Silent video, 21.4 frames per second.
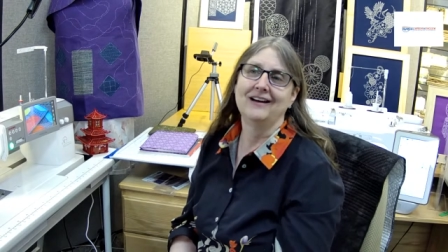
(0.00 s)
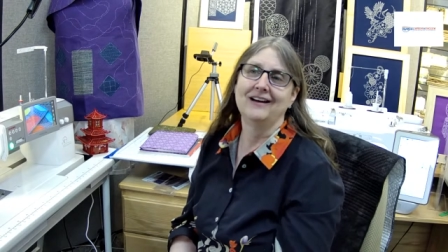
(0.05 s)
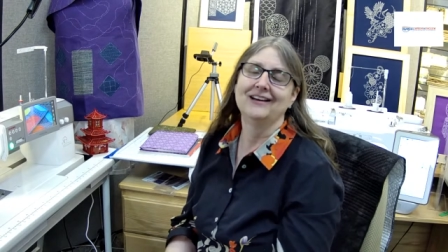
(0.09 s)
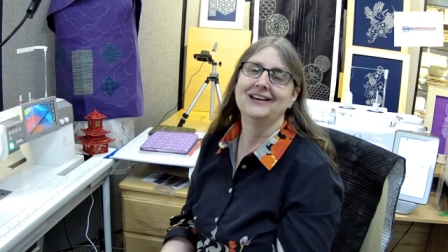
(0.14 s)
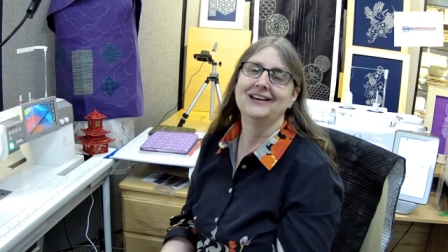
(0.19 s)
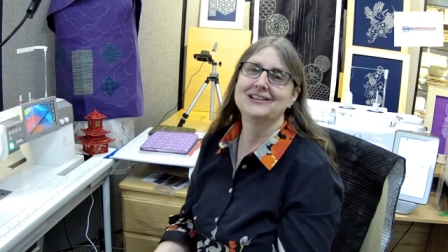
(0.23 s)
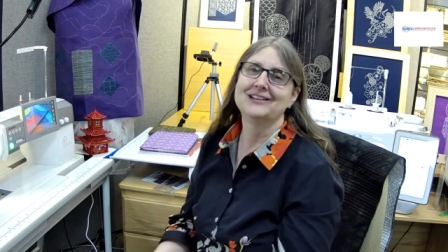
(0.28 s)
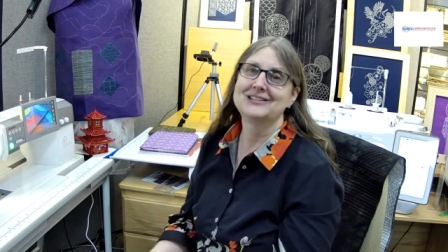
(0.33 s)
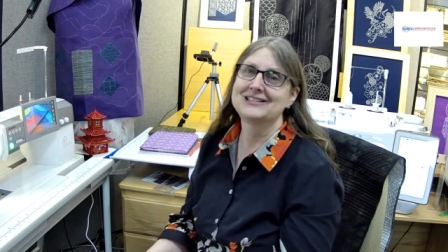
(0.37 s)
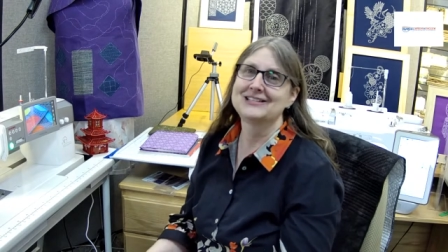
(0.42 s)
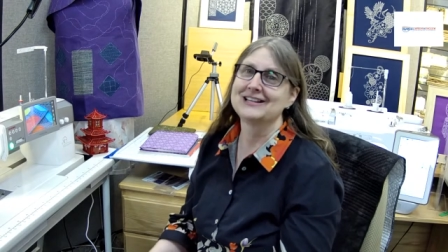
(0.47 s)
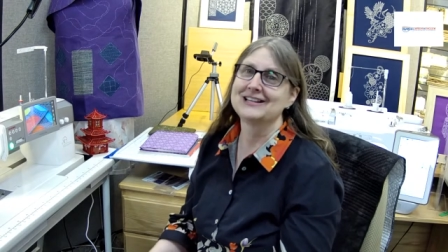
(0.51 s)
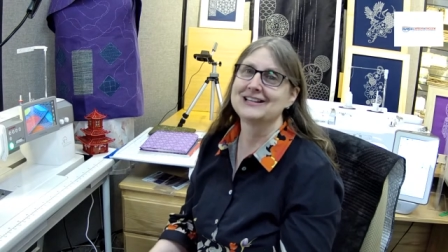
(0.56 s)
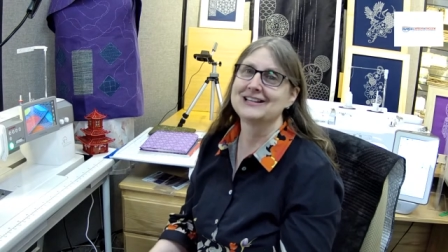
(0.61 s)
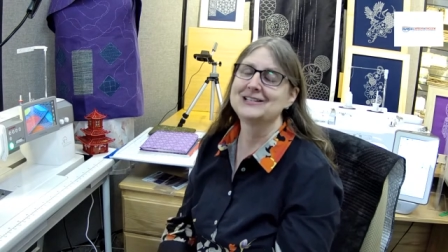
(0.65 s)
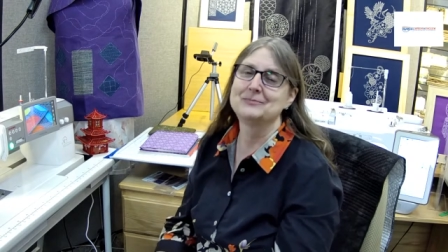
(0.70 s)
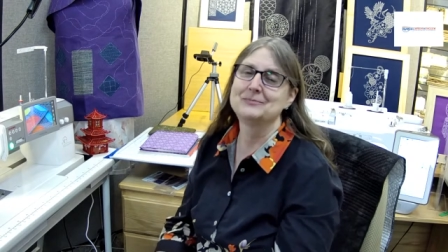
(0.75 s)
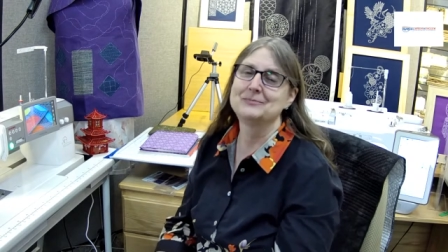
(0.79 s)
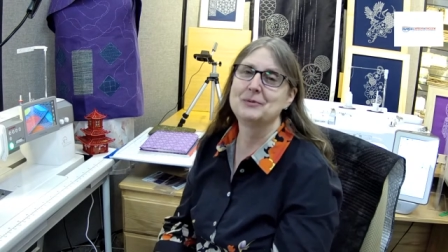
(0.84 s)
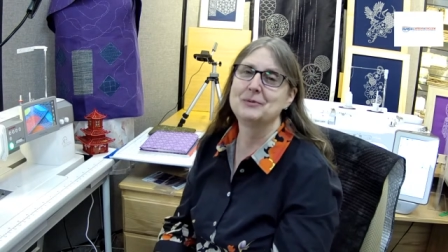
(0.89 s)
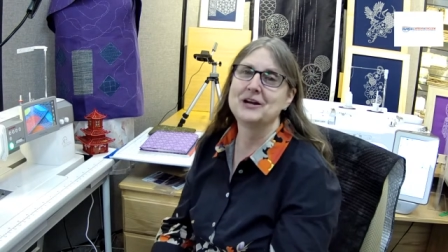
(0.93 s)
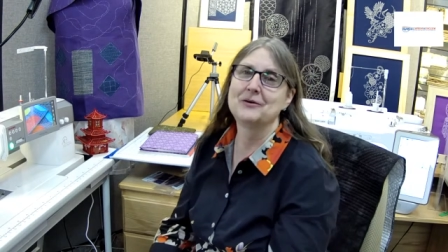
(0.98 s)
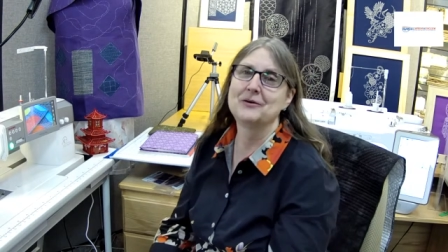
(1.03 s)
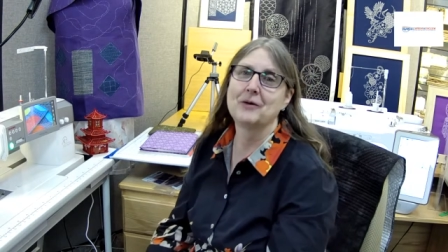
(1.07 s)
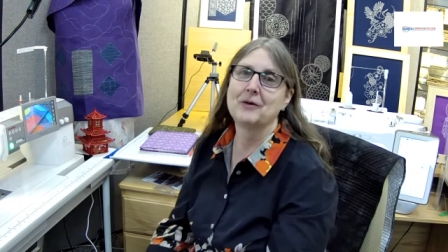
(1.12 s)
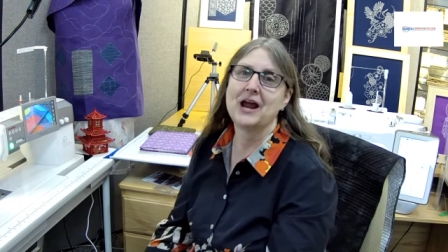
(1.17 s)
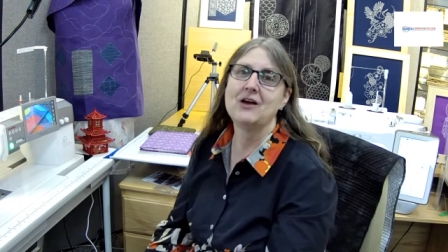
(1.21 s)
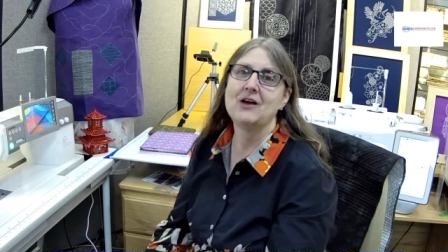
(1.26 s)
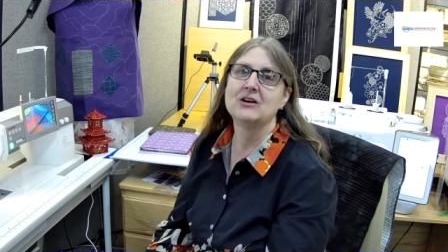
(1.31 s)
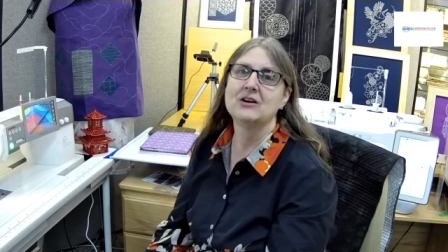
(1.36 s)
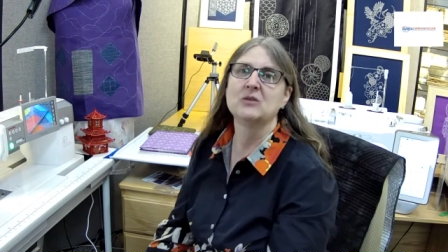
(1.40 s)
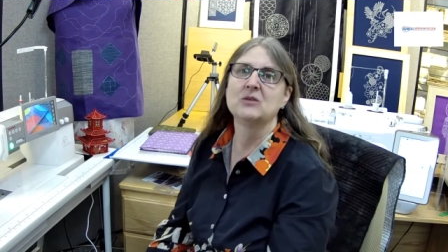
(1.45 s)
it's it's been
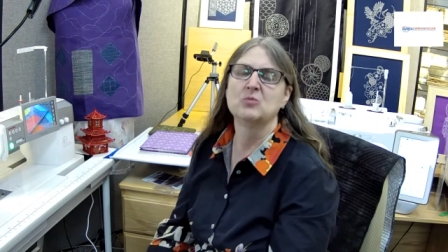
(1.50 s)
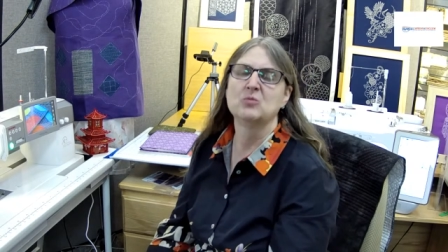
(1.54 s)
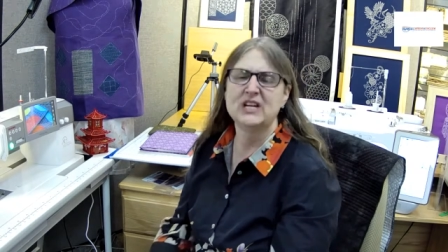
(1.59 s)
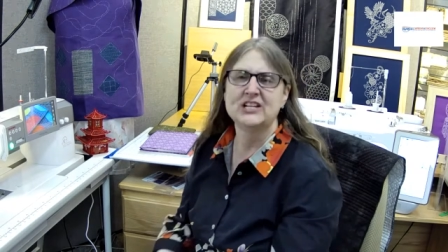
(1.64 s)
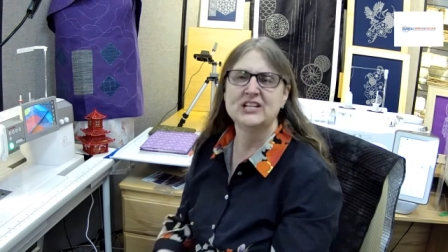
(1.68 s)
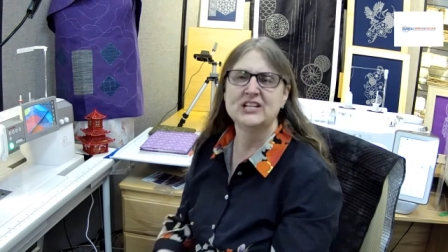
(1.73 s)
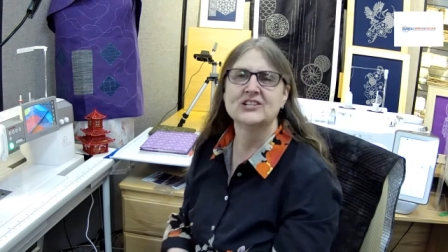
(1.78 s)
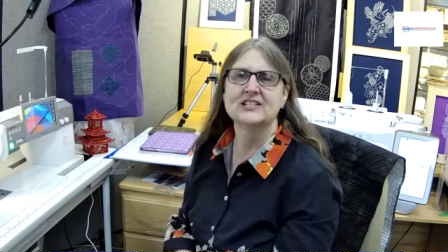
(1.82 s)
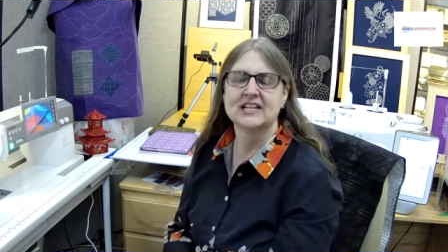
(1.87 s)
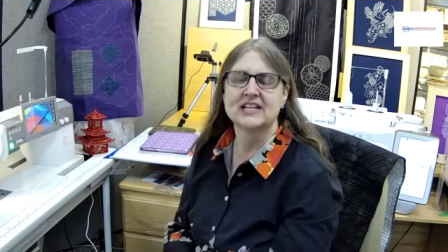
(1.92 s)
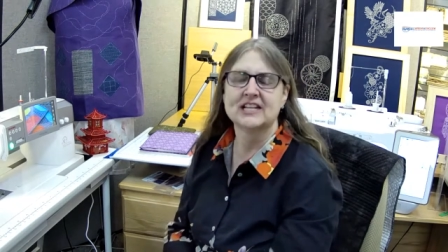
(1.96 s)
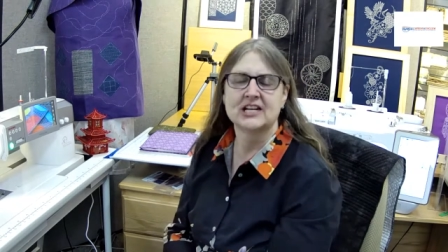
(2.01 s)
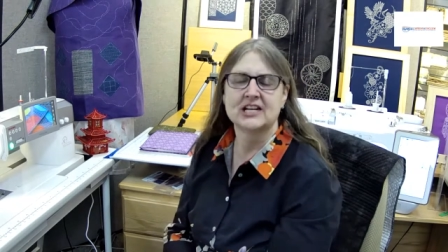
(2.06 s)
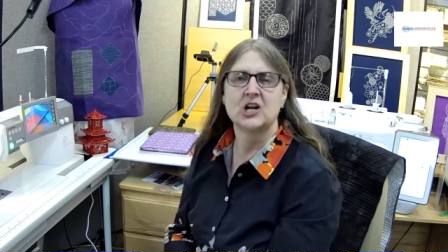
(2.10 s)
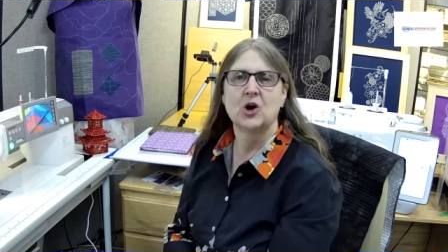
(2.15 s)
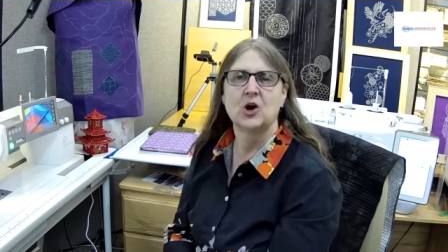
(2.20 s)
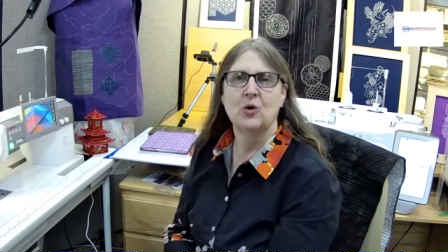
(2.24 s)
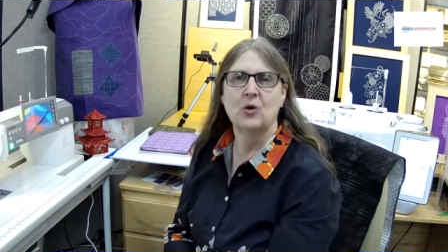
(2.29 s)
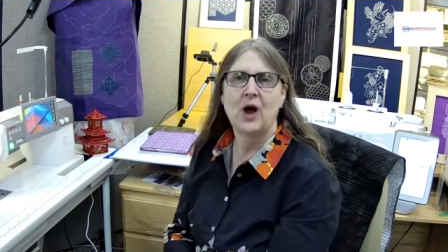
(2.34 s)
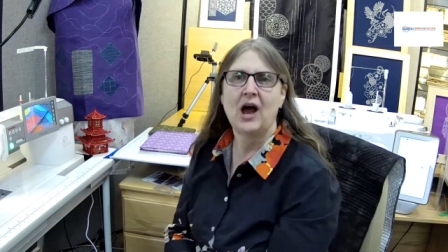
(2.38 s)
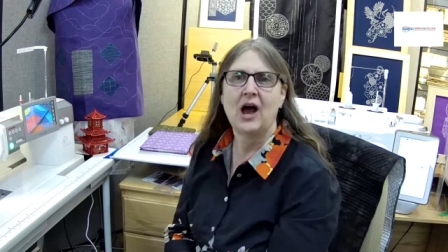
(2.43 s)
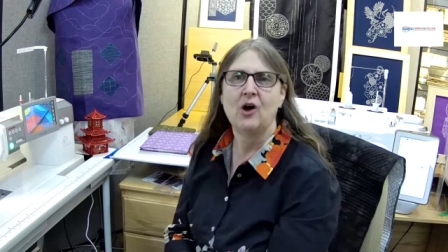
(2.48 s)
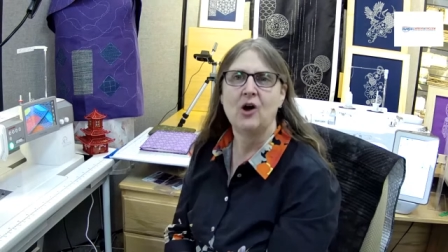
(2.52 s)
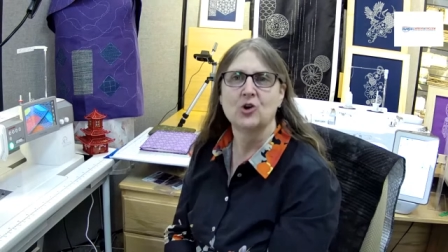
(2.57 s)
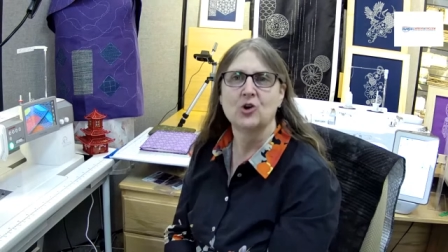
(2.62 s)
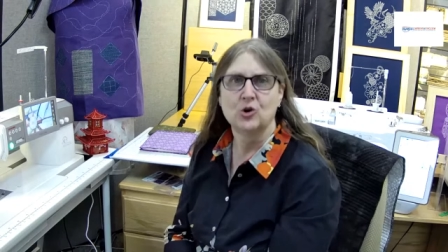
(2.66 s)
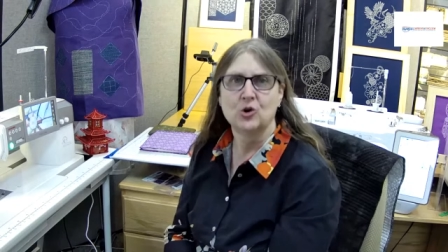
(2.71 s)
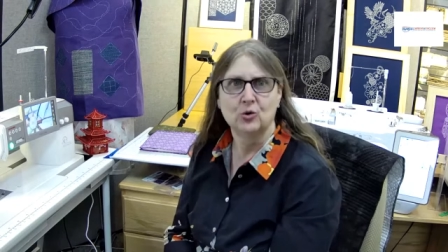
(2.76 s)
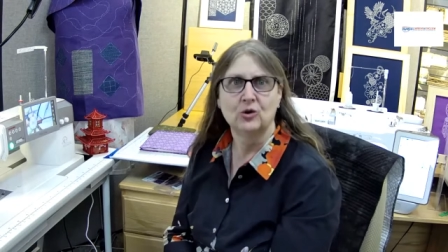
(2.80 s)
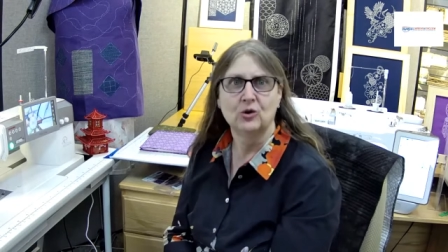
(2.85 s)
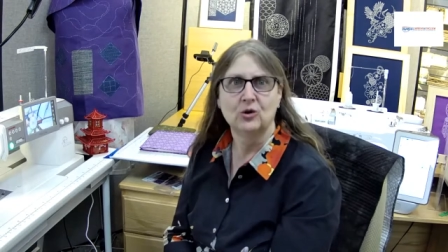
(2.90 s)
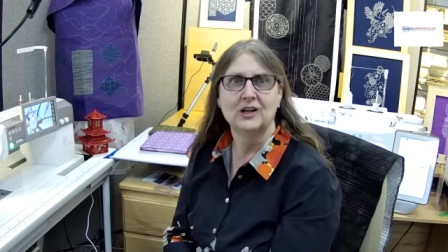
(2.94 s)
around, and we just didn't know how
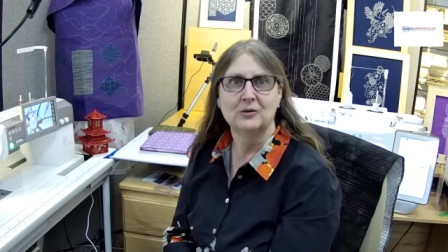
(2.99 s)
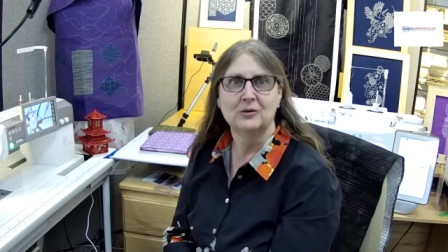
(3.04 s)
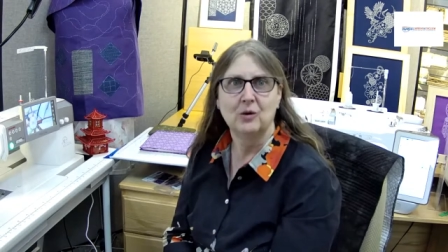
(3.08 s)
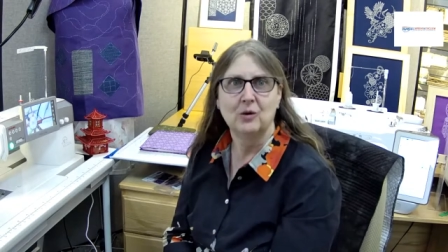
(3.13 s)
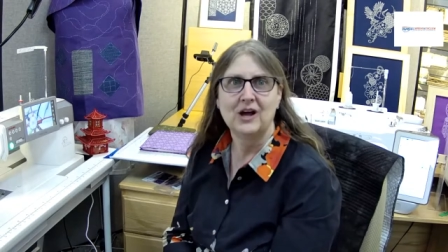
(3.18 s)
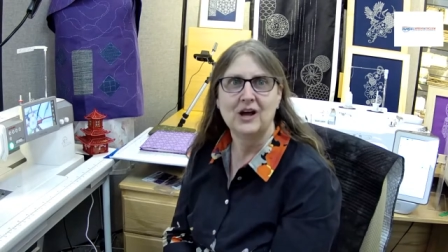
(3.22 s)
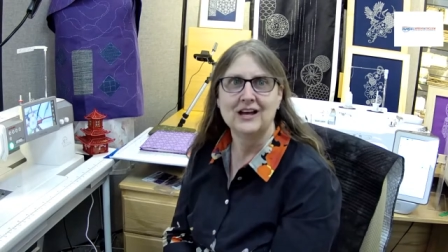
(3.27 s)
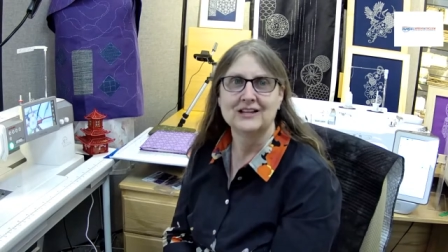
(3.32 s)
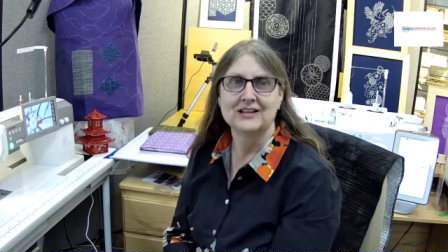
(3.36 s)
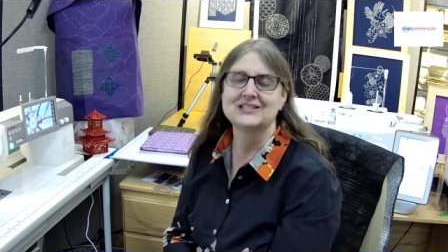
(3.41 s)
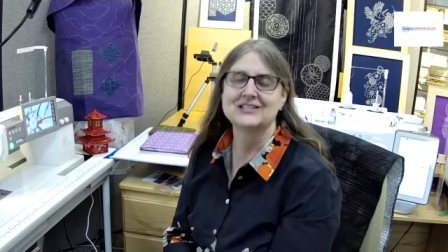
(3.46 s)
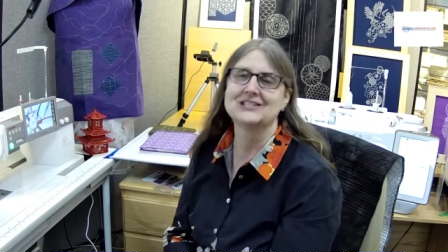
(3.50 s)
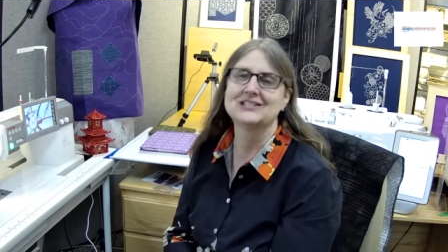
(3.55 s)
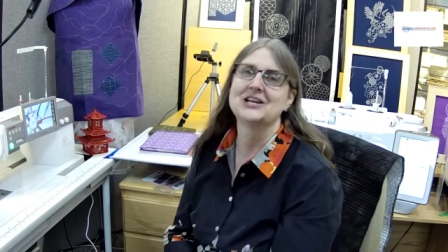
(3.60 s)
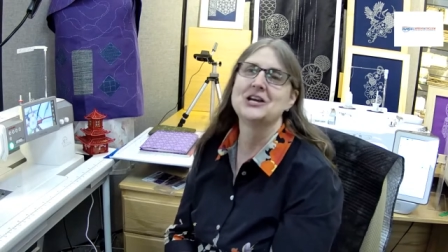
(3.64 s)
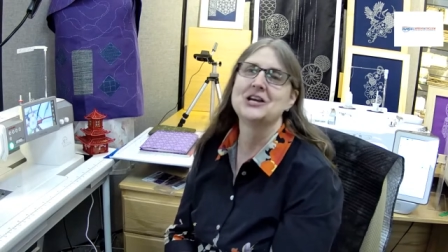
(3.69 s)
cool it was.